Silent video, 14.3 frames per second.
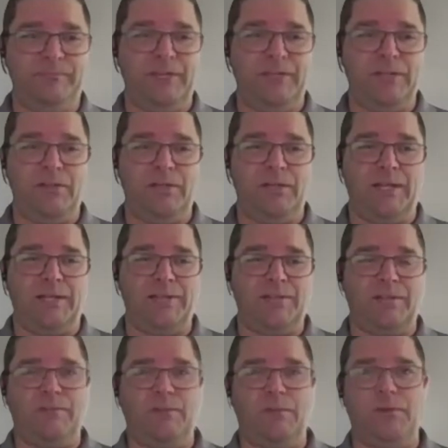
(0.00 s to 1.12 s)
And you can
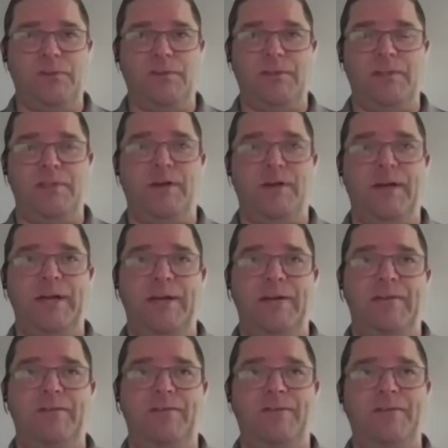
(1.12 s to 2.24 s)
actually focus on that.
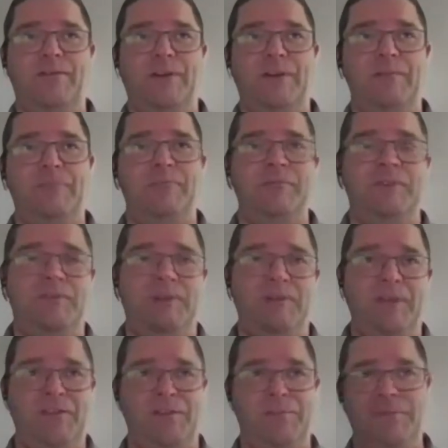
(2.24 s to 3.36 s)
If I've
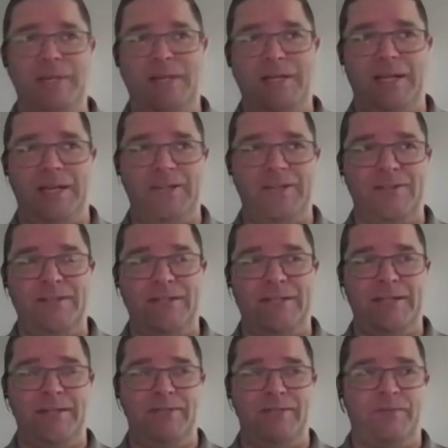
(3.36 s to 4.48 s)
got some data kind of
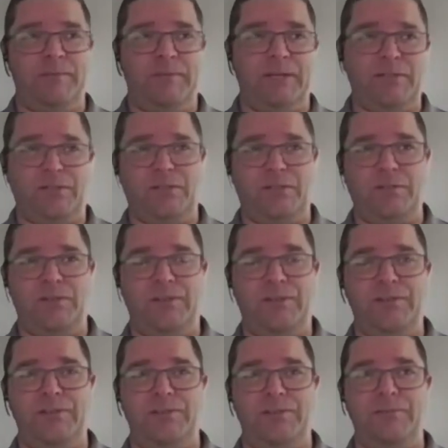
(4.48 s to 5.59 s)
sneaking in from external
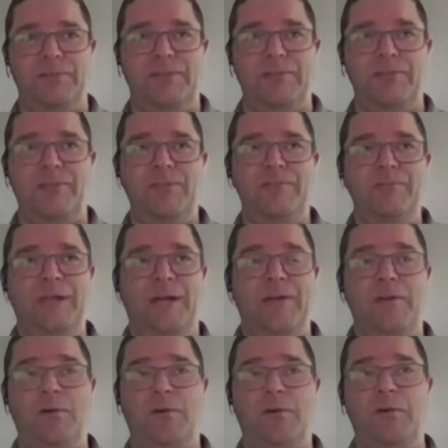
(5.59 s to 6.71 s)
systems and I
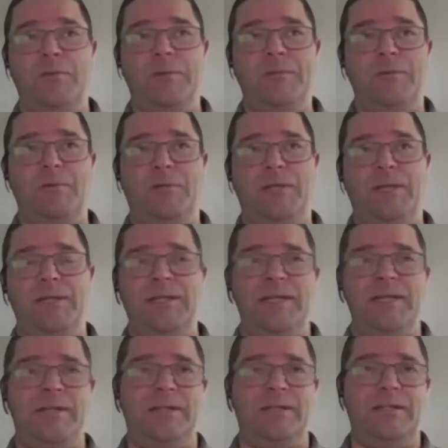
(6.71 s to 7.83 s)
don't know maybe where that
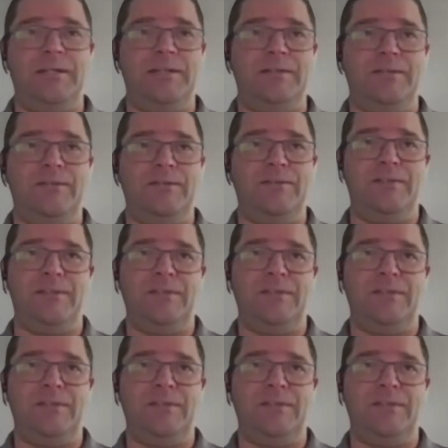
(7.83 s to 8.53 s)
data lives,